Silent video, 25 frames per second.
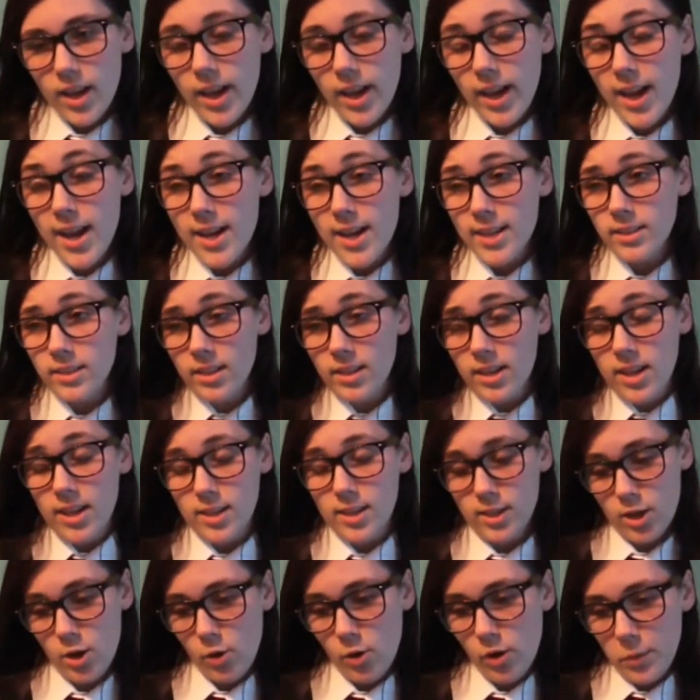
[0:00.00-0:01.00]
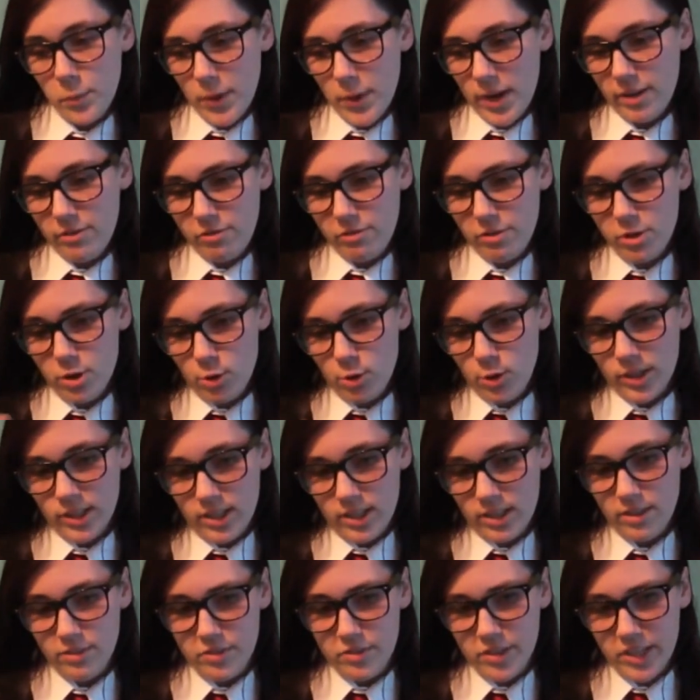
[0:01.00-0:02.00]
And going back further
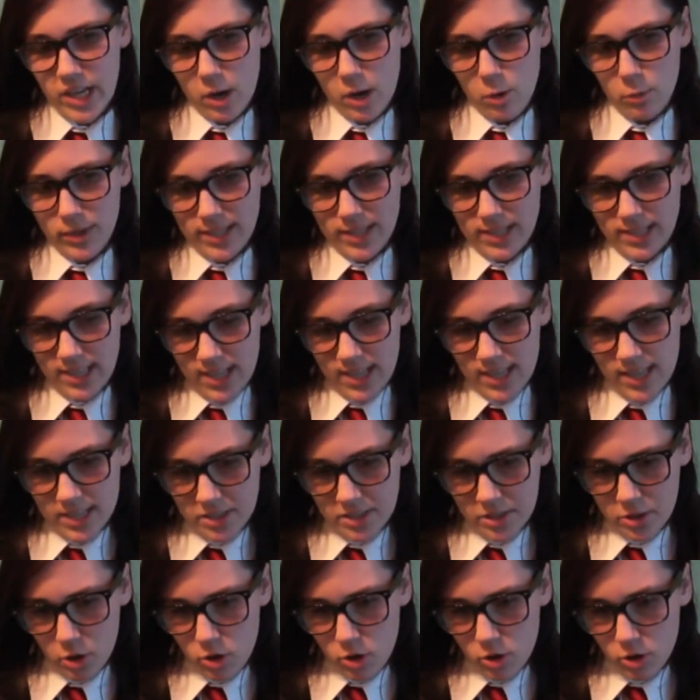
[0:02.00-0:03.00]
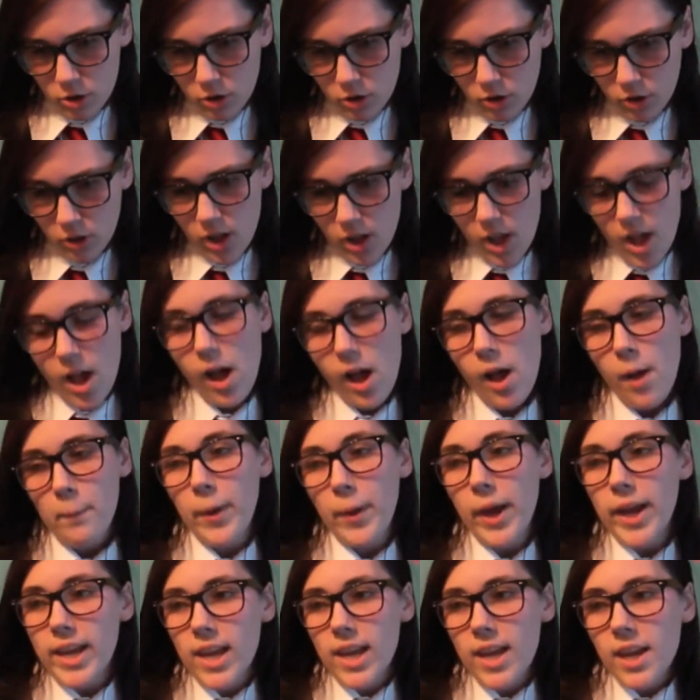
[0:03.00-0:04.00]
into the video, we see this girl
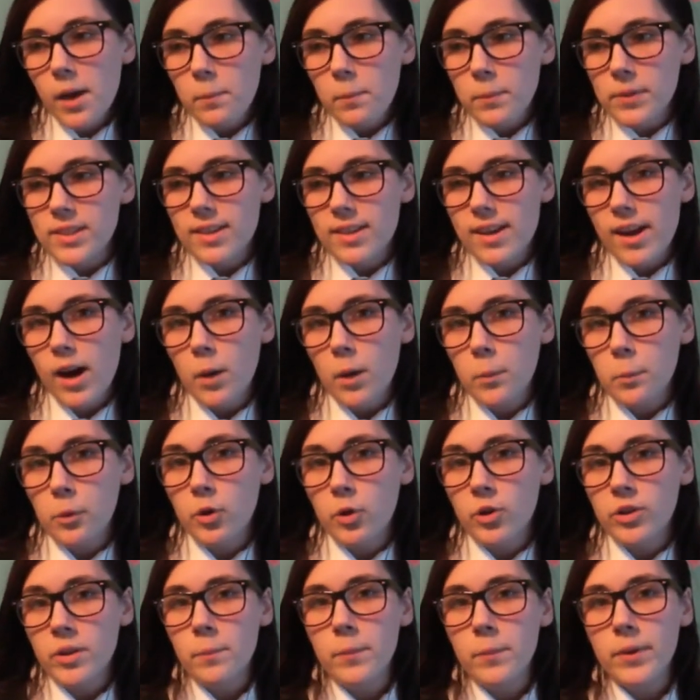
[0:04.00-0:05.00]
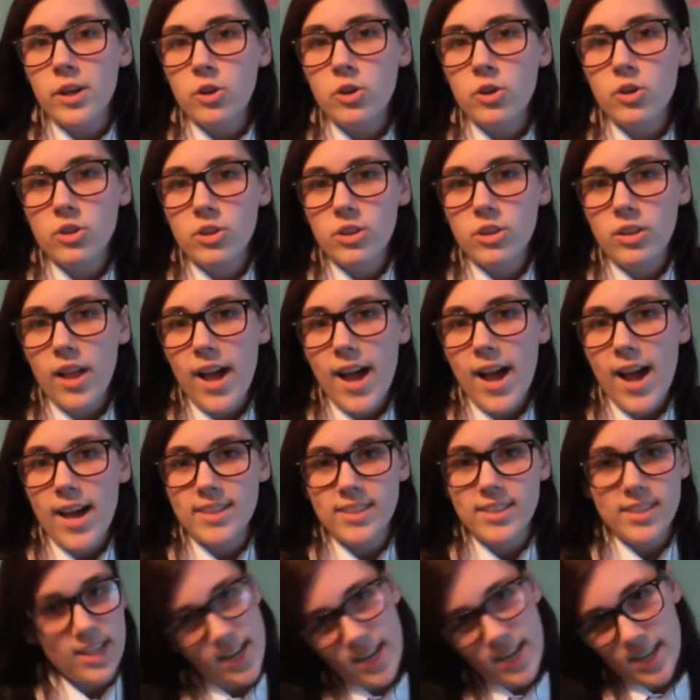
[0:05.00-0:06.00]
picking up a scalpel in the middle of
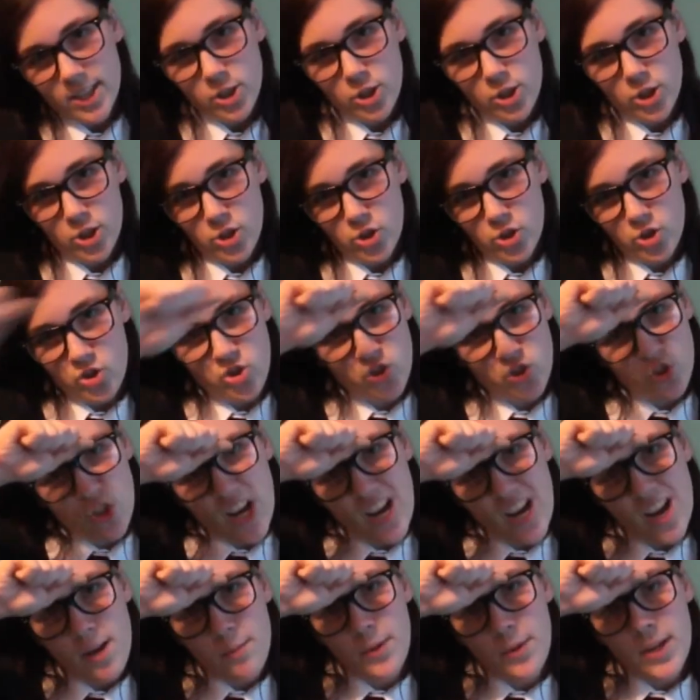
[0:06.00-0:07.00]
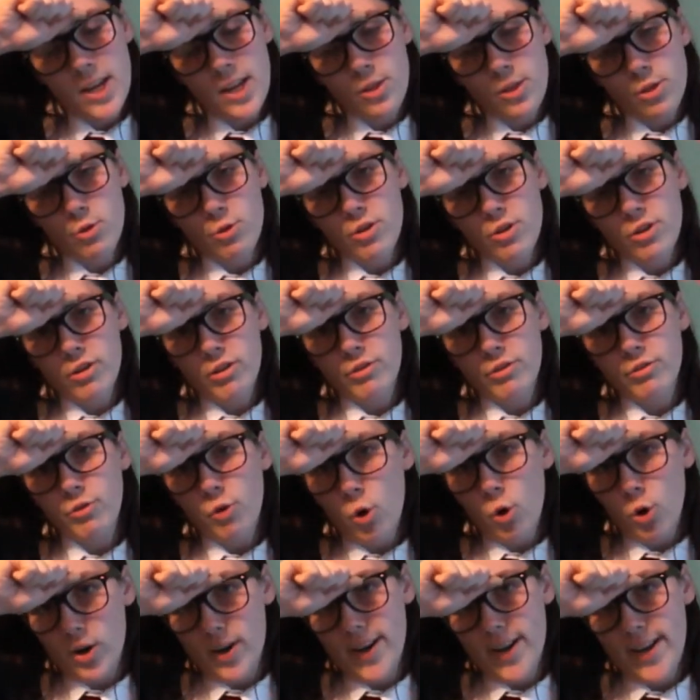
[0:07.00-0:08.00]
class and just stabbing it through her
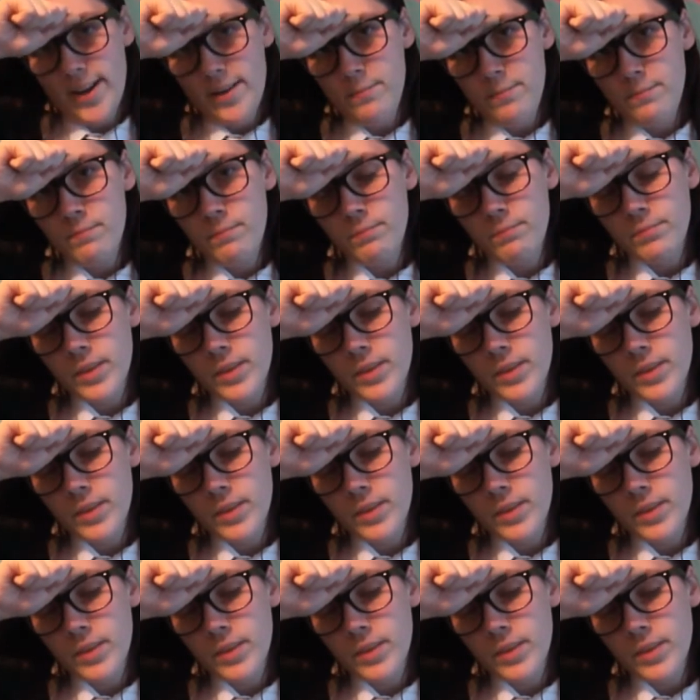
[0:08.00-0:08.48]
forehead.